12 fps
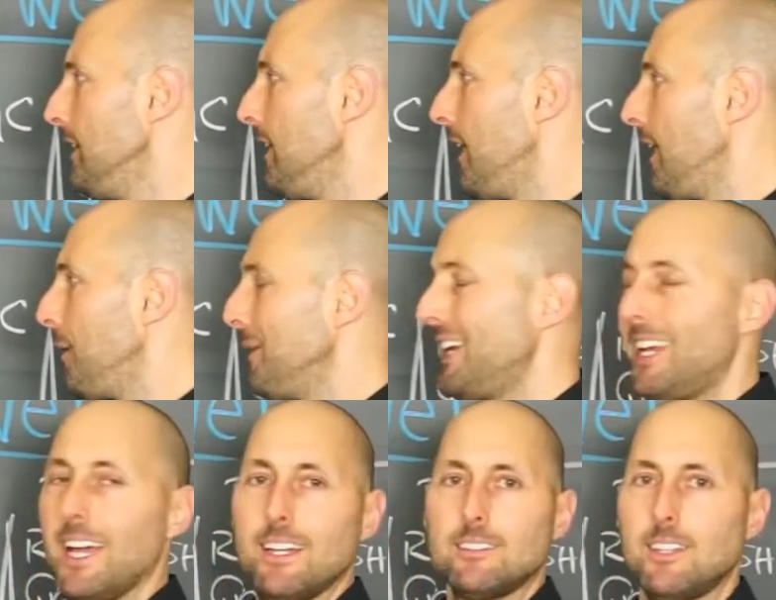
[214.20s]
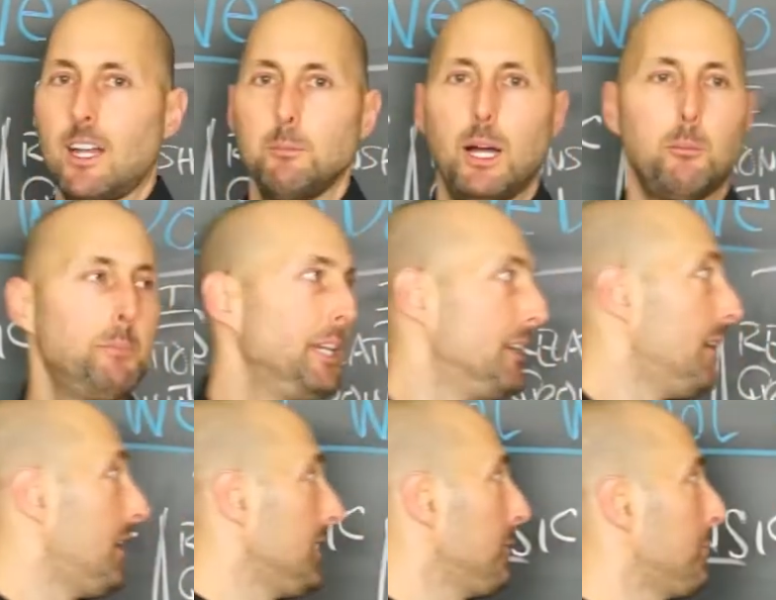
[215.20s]
And again, it's not about being
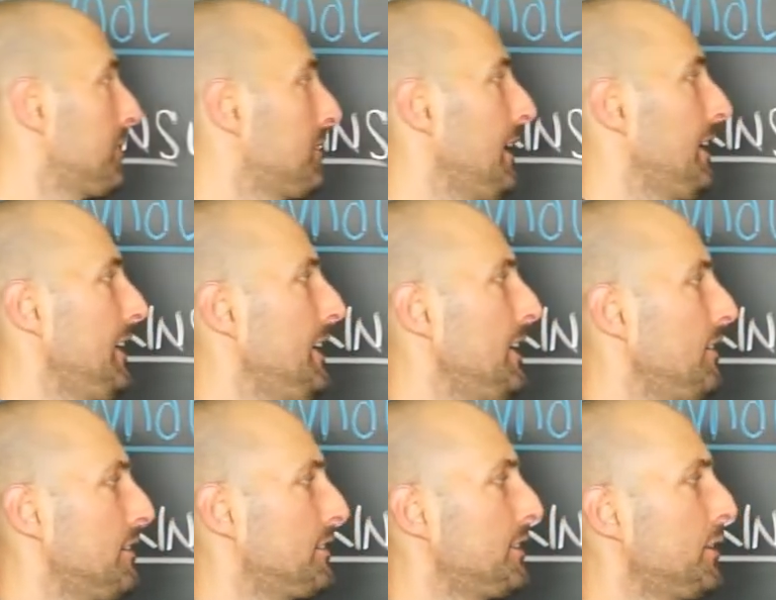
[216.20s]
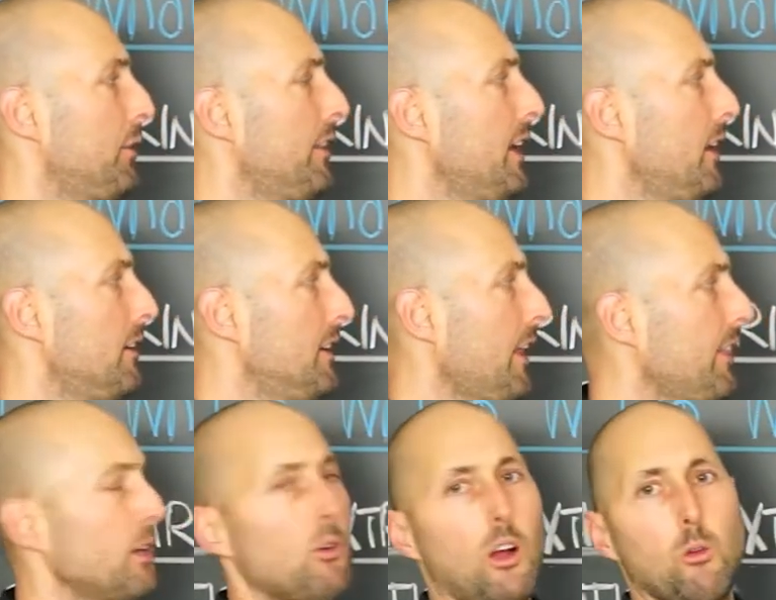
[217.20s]
100% here and 0 there.
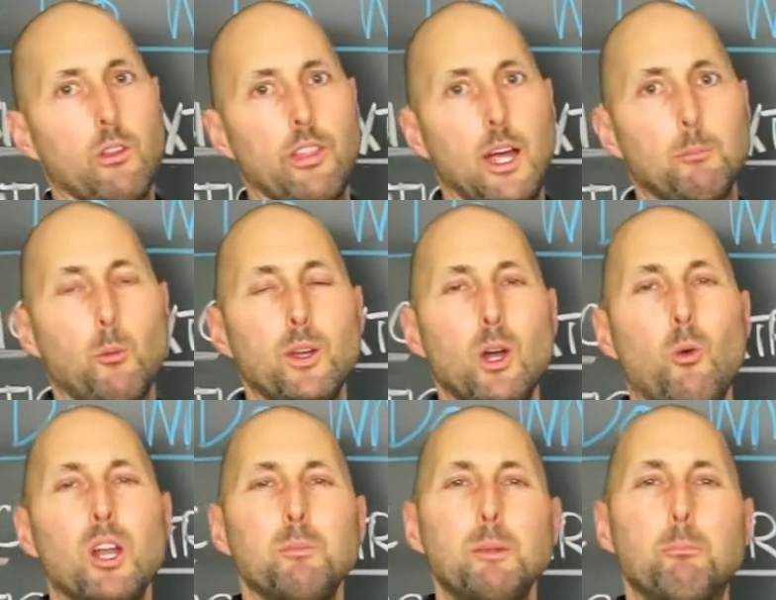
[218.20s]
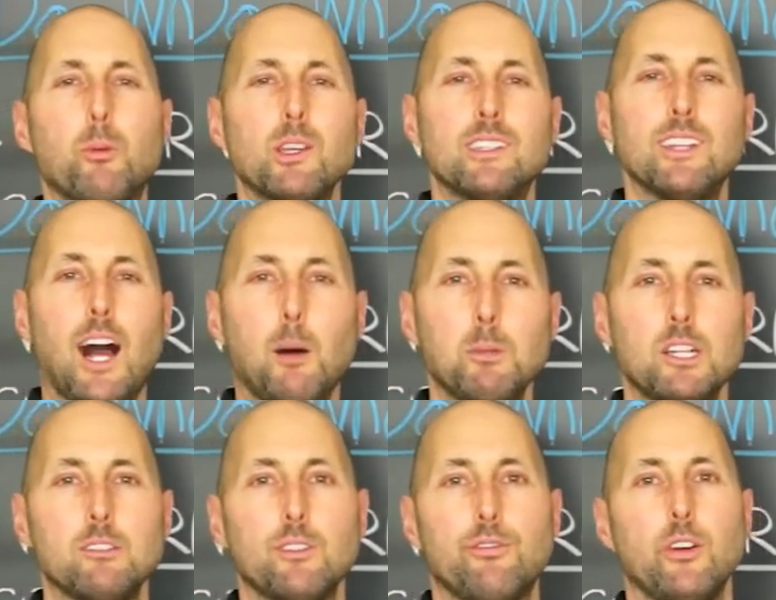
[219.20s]
Nothing wrong with that, but we don't want to be
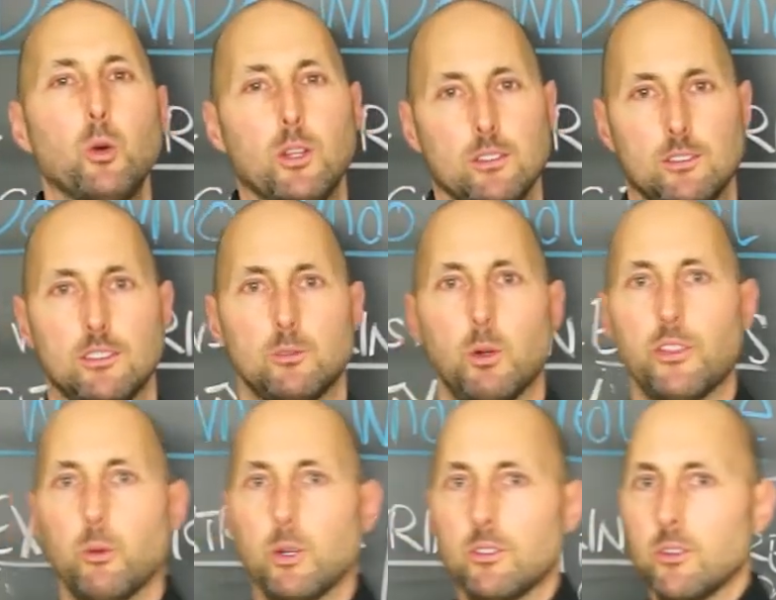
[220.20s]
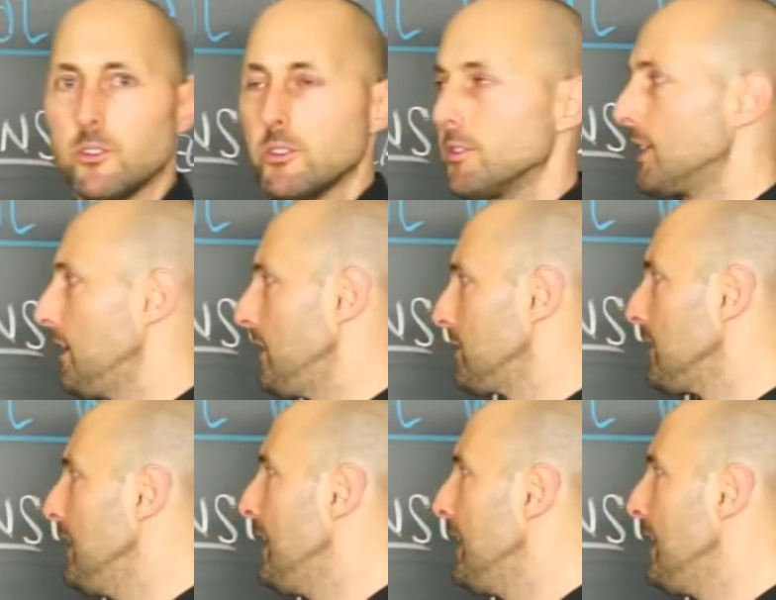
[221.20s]
predominantly focused, is what the researchers tell us.